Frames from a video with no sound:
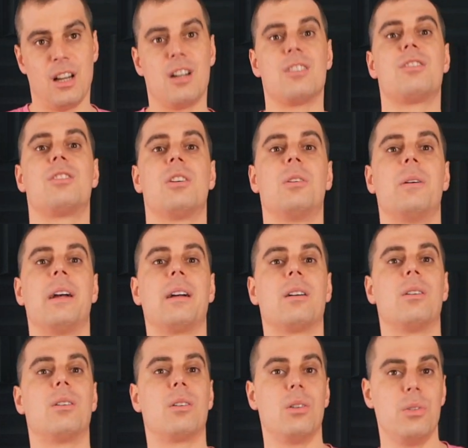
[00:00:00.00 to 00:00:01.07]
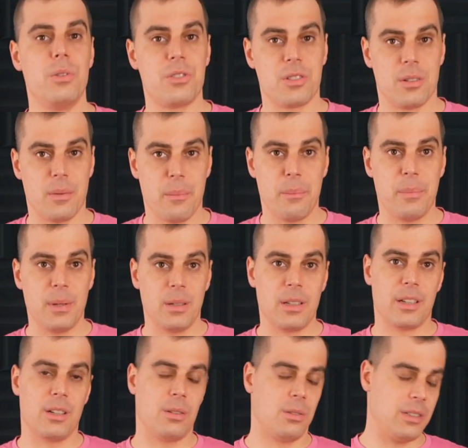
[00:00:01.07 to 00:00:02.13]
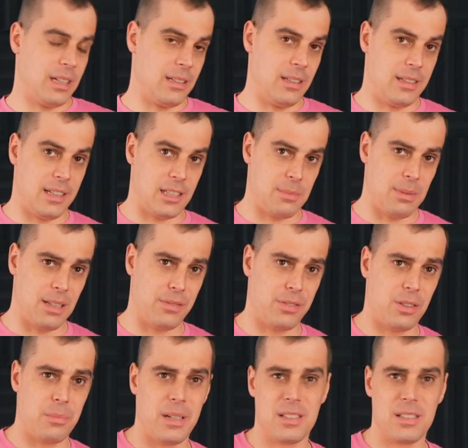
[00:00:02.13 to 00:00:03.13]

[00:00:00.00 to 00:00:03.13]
So in conclusion, building your own analytics platform